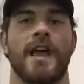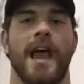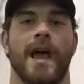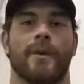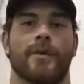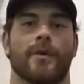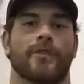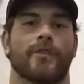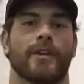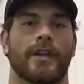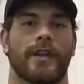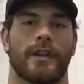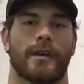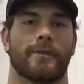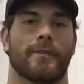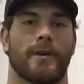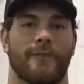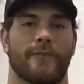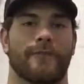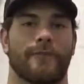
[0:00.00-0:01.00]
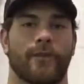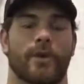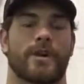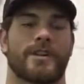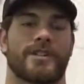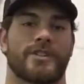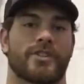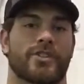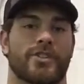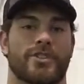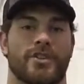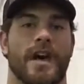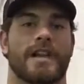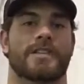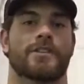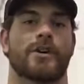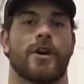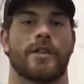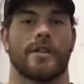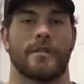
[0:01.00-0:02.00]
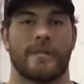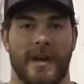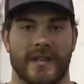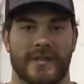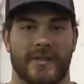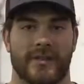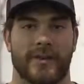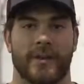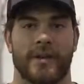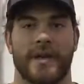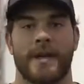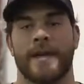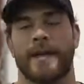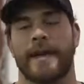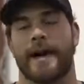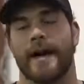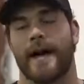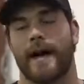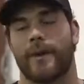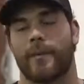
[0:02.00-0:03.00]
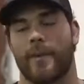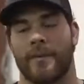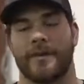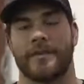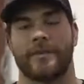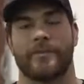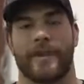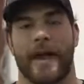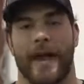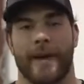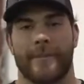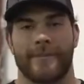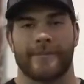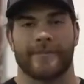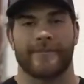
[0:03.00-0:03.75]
and we're really gonna put force and stress on the muscle when we do that.